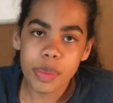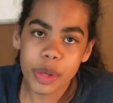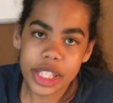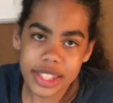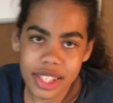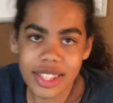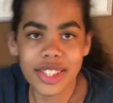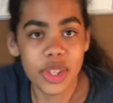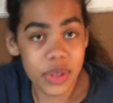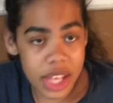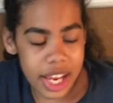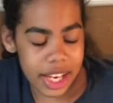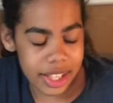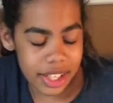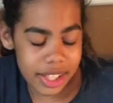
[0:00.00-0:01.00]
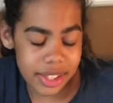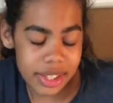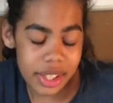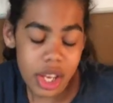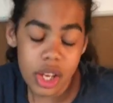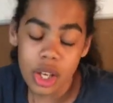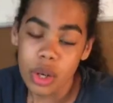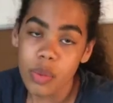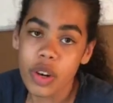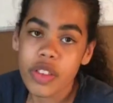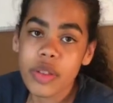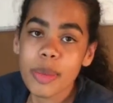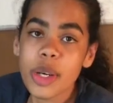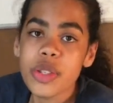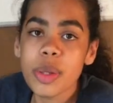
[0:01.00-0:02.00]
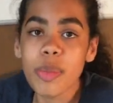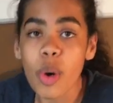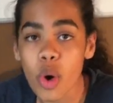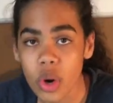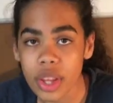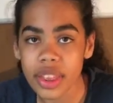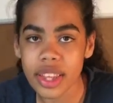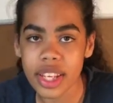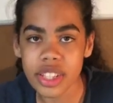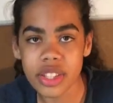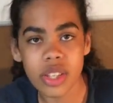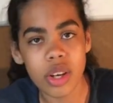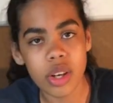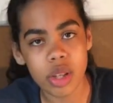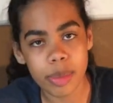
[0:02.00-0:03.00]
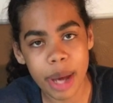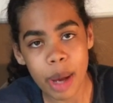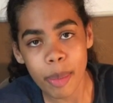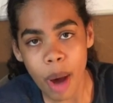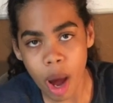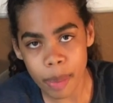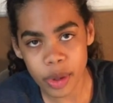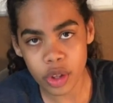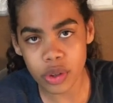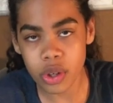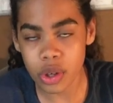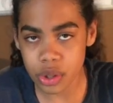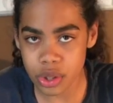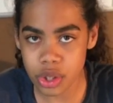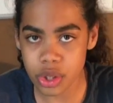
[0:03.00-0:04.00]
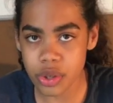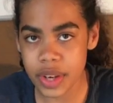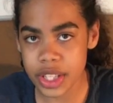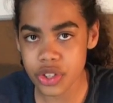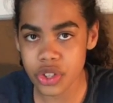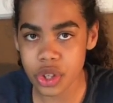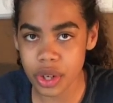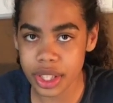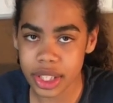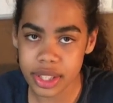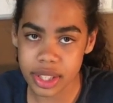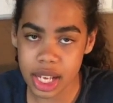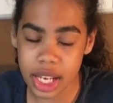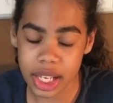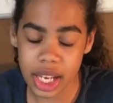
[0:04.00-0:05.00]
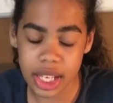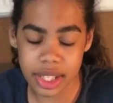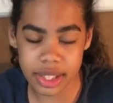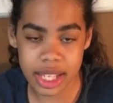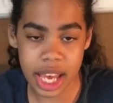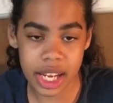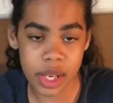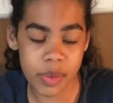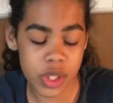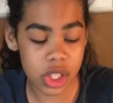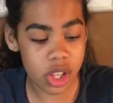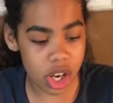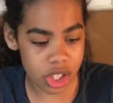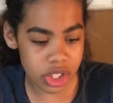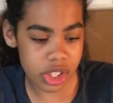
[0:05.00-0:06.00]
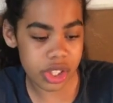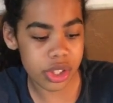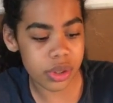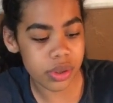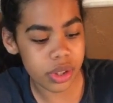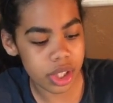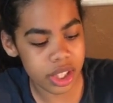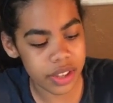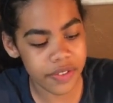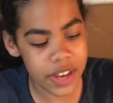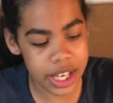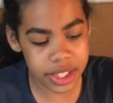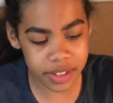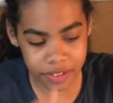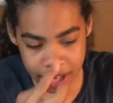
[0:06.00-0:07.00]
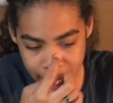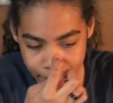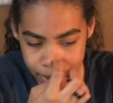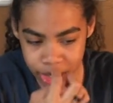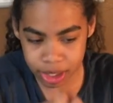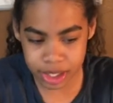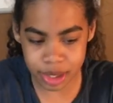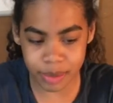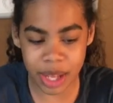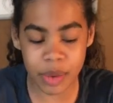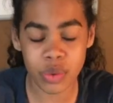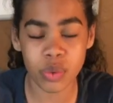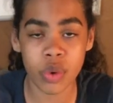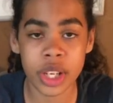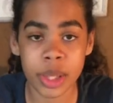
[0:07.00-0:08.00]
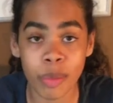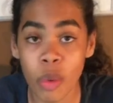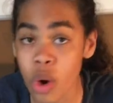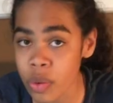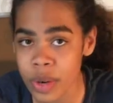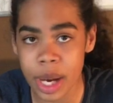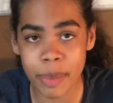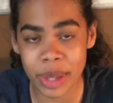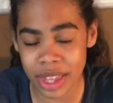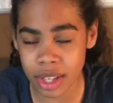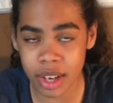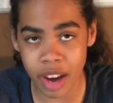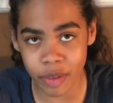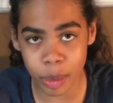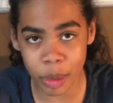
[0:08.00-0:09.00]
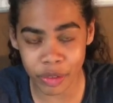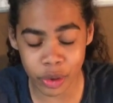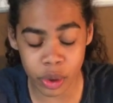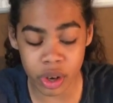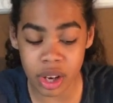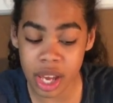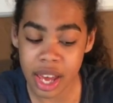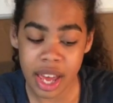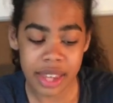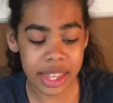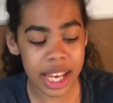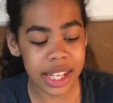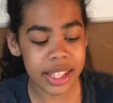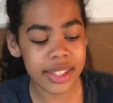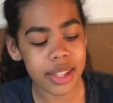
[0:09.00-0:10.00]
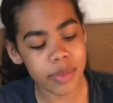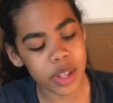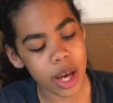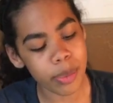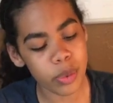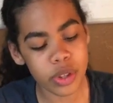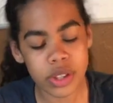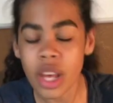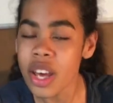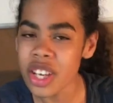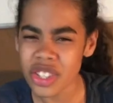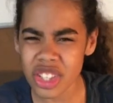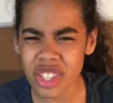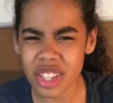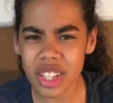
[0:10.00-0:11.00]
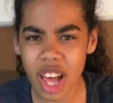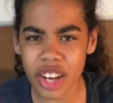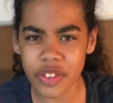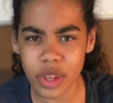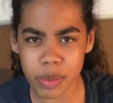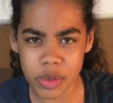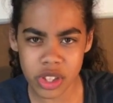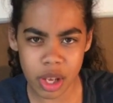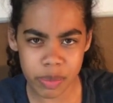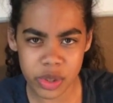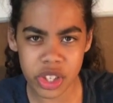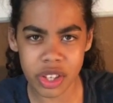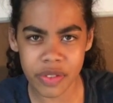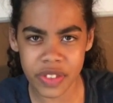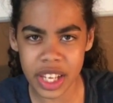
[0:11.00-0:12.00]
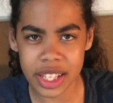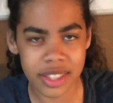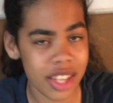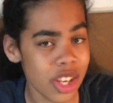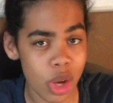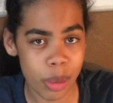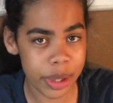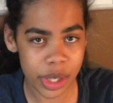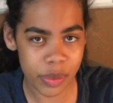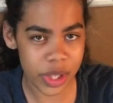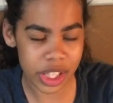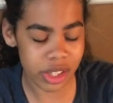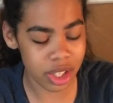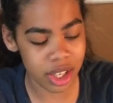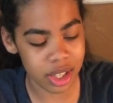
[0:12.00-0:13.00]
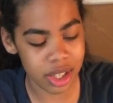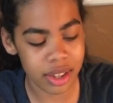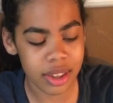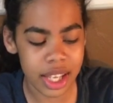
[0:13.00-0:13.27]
brings us to the 80s. One of the most important things to note about popular culture trends during this decade is that it was largely due to the effects of capitalism that was running more rampant than ever before. The 80s summed up was just a lot of consumption of things that nobody really needed.